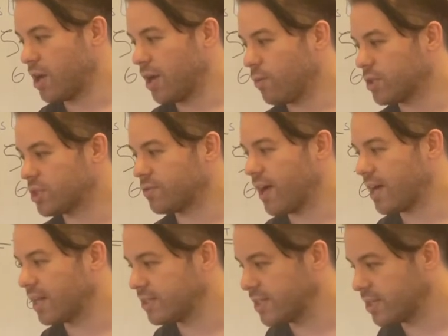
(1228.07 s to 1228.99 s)
which
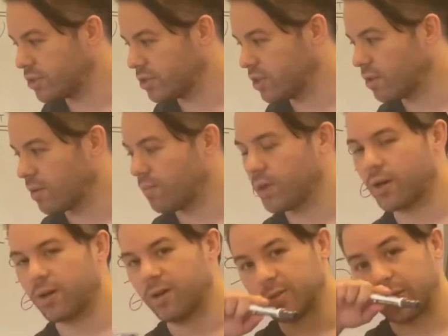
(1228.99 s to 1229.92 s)
finally sends it to the
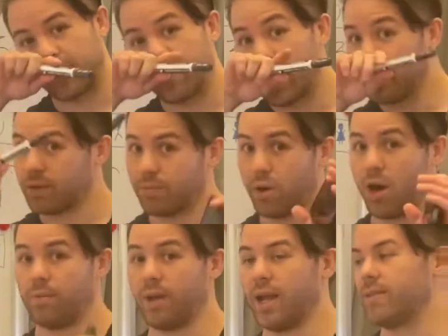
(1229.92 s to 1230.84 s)
bureau, the right
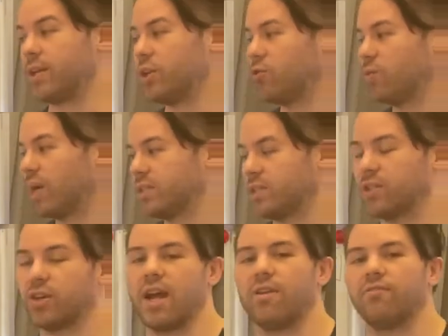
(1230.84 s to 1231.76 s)
department, and then you wasted
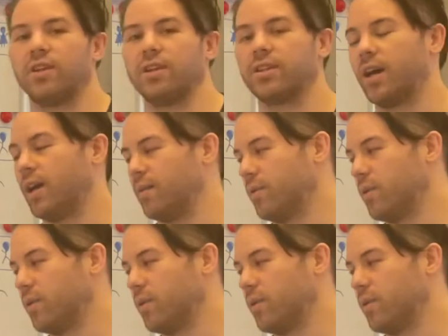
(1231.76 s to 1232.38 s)
your effing time.